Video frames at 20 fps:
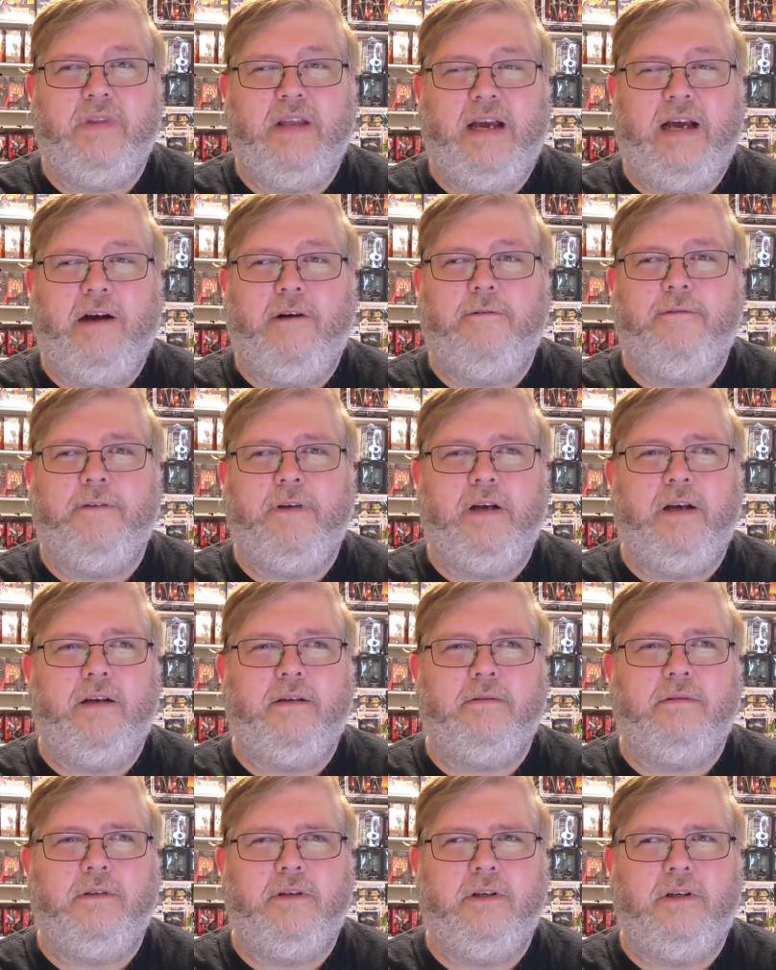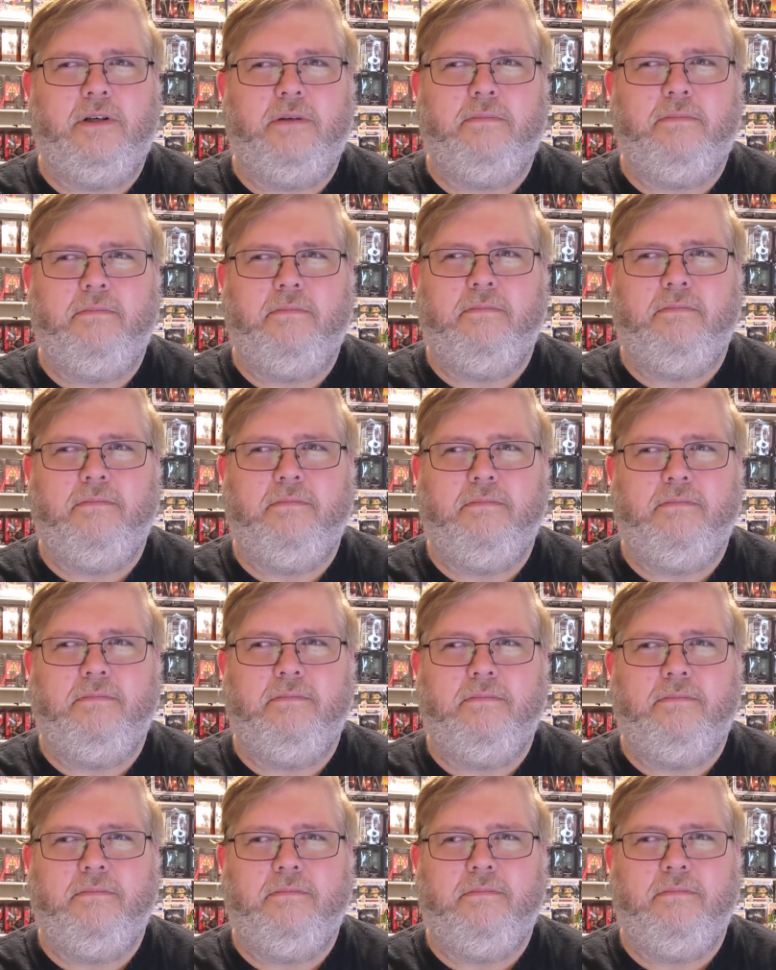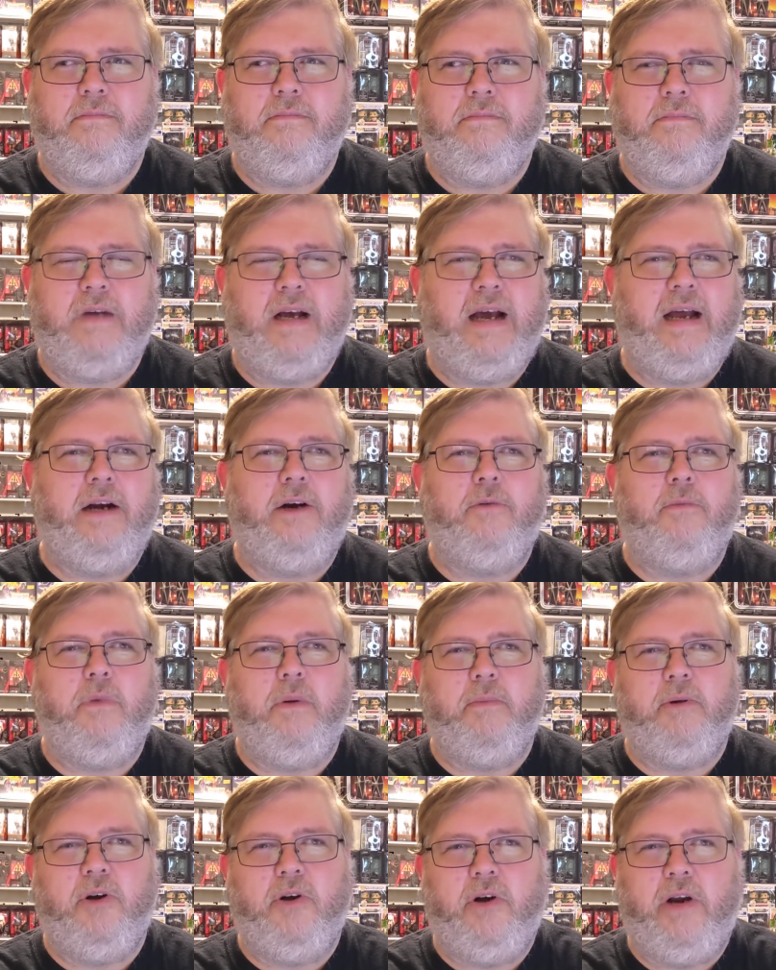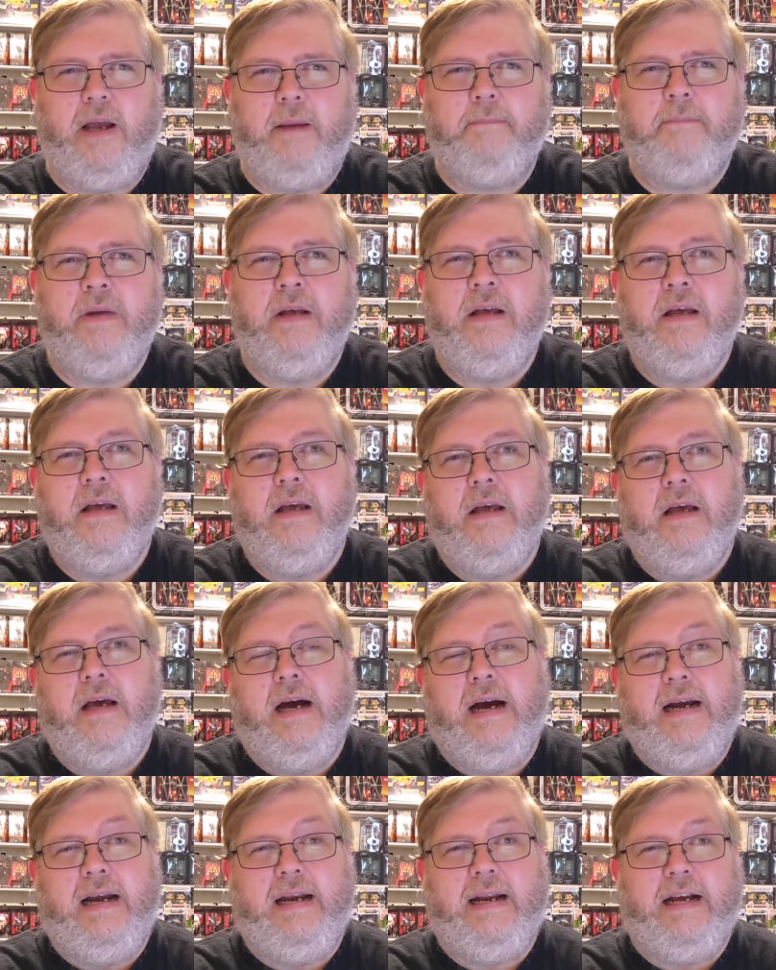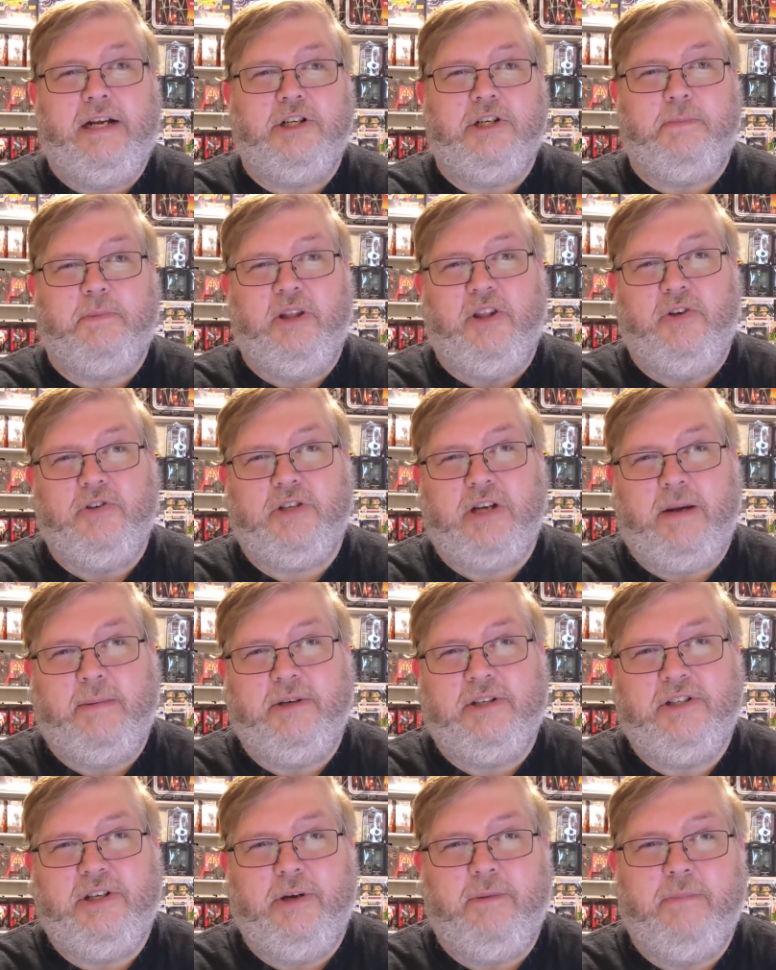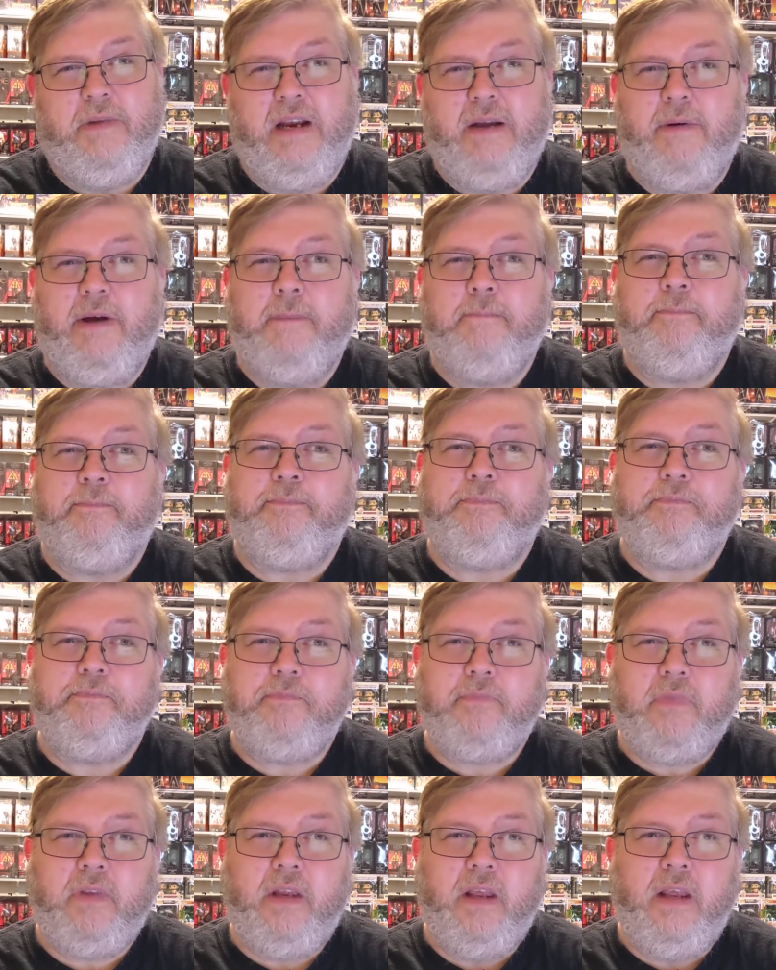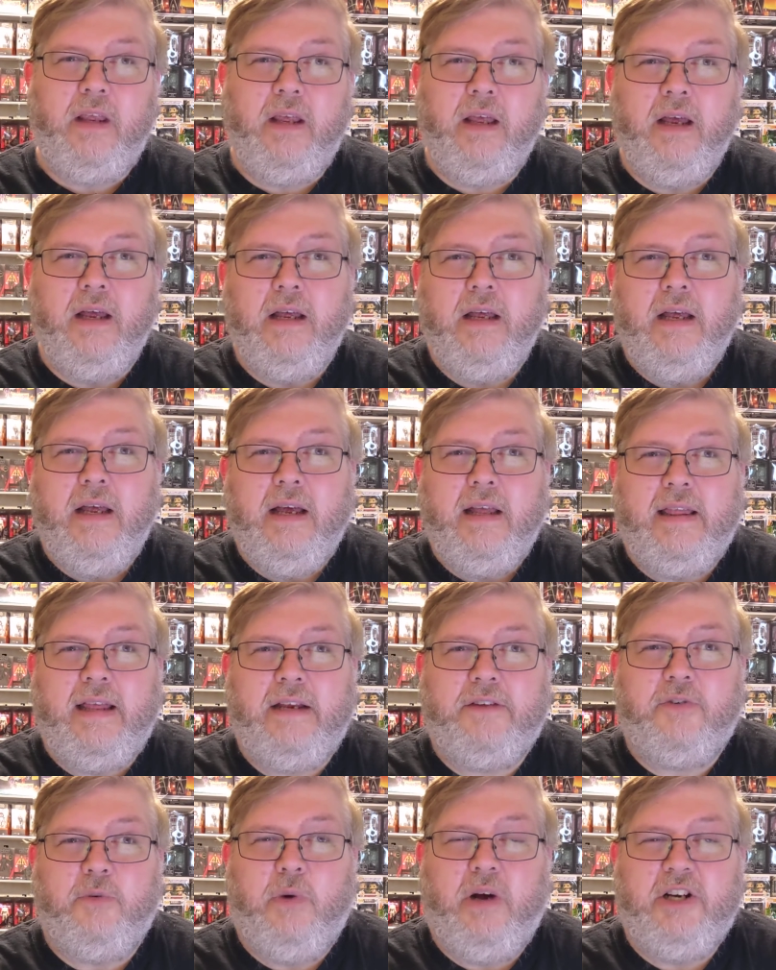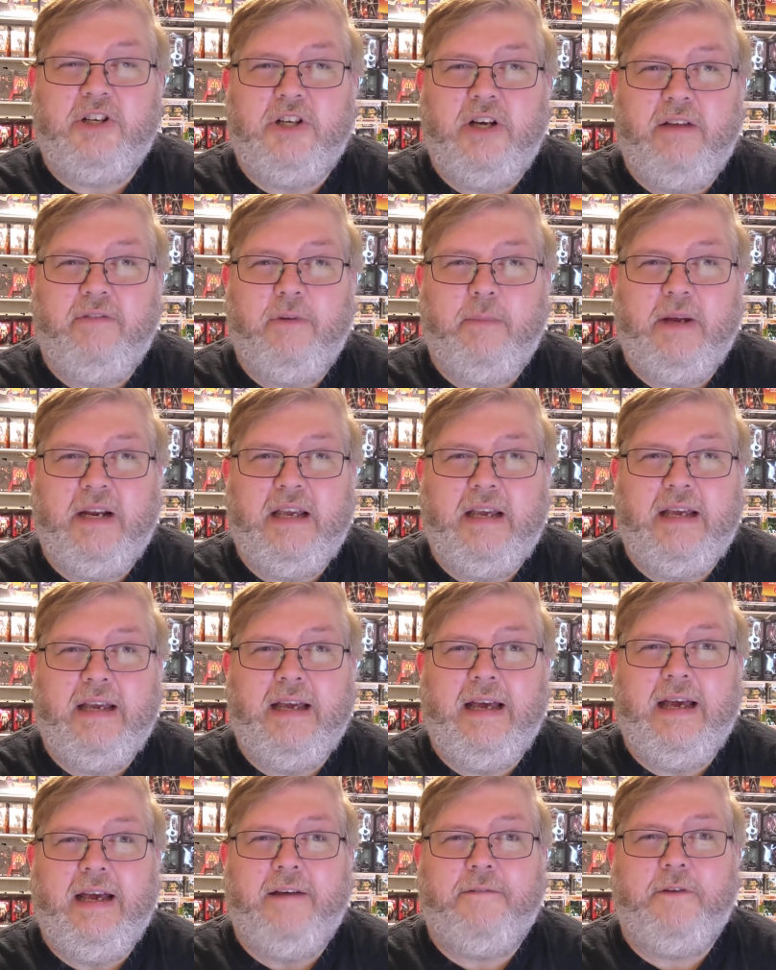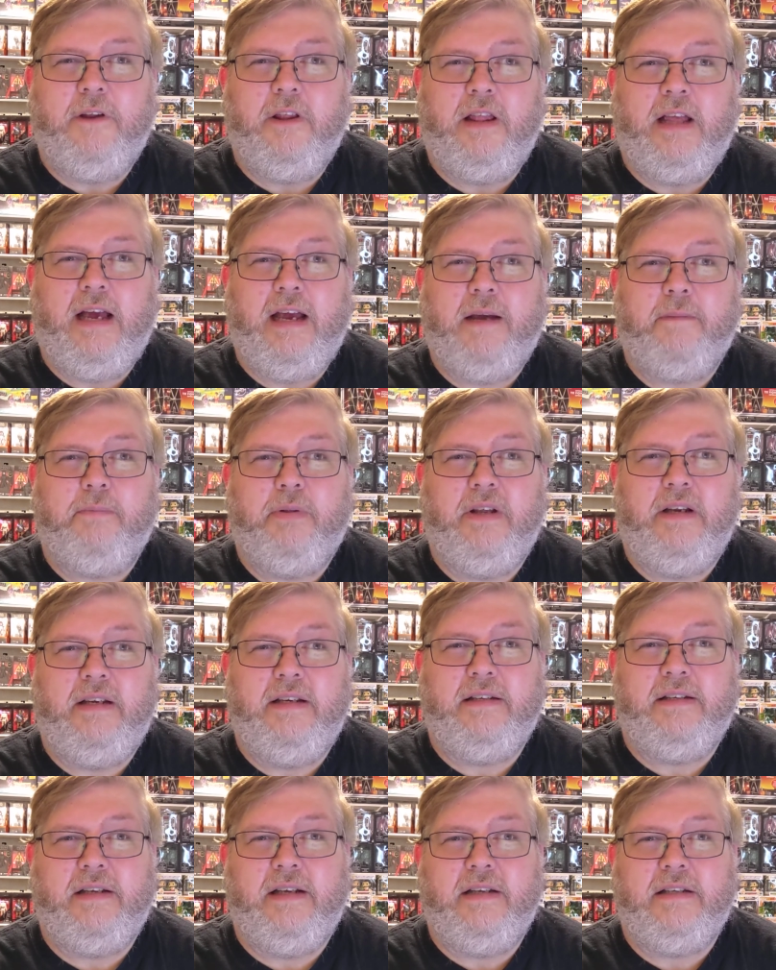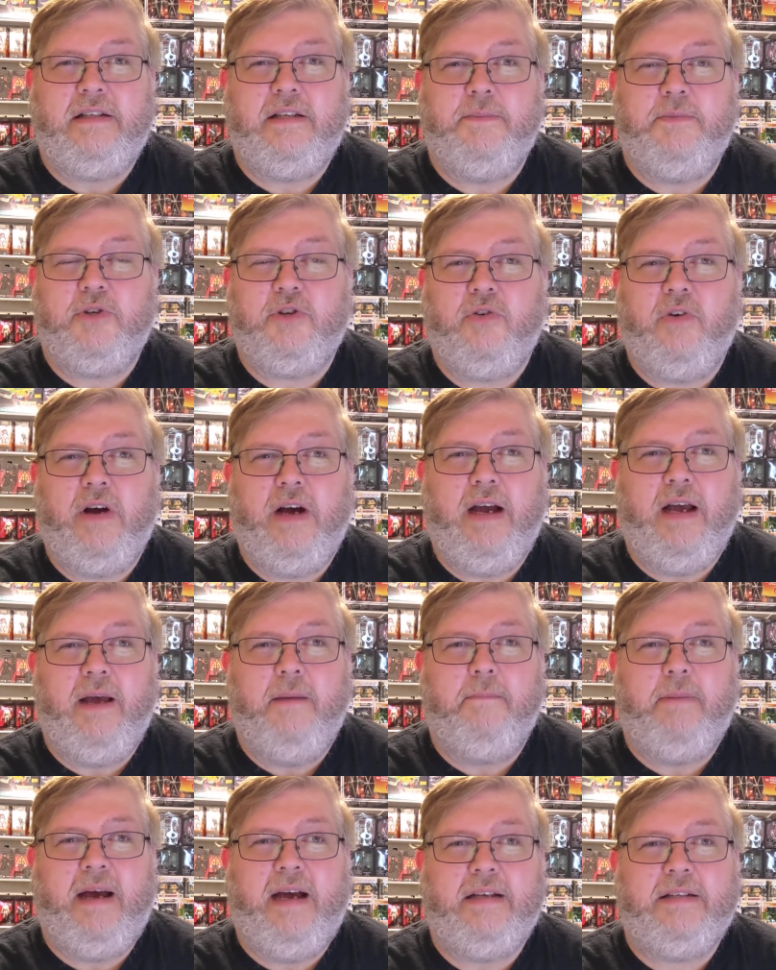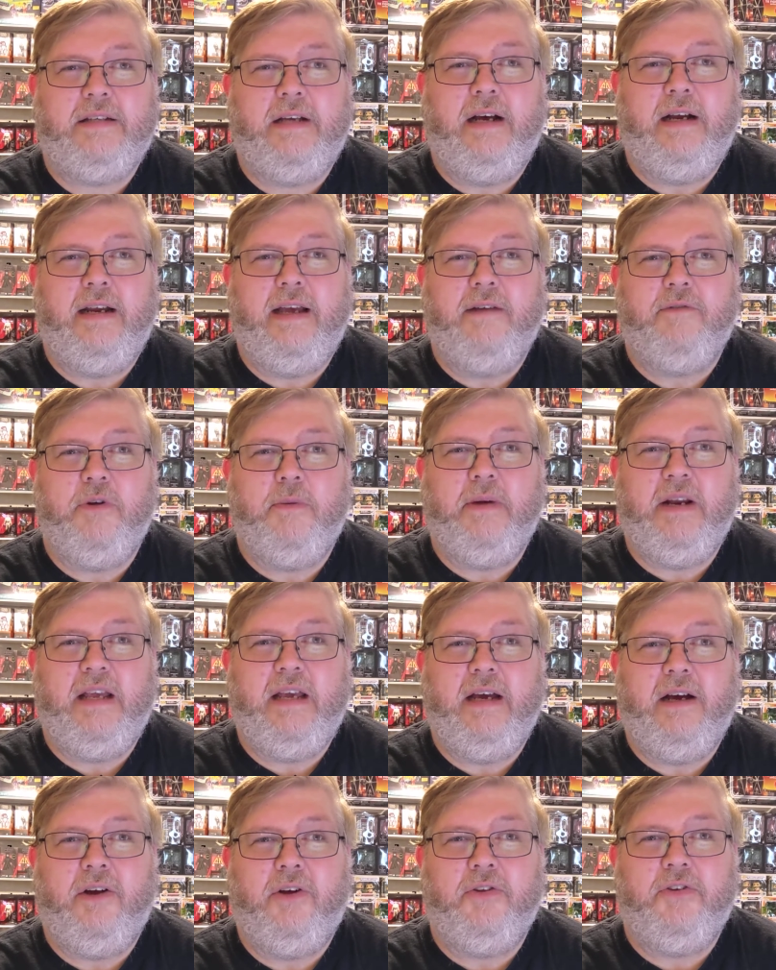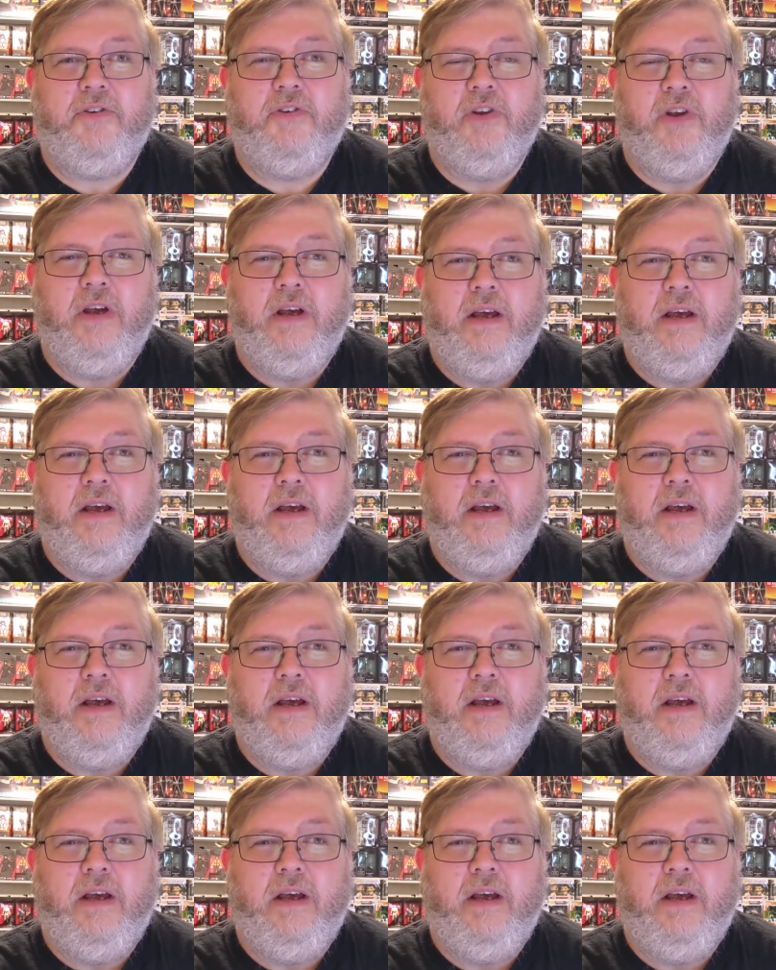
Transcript: Alpha, or I don't remember her name. I need to catch up on those comics too. Anyway, thanks for watching, everybody. If you like, please subscribe, pass on to everybody else.